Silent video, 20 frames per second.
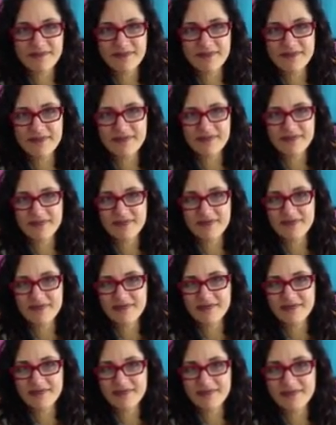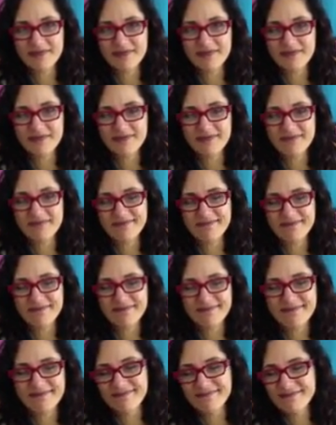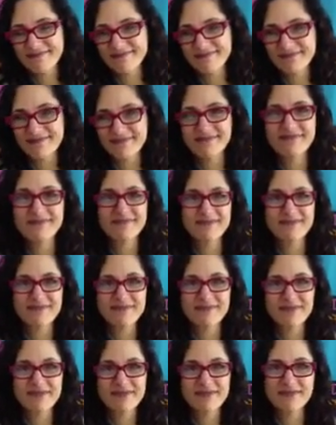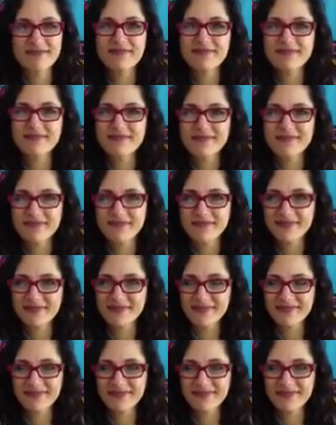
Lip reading: (not speaking)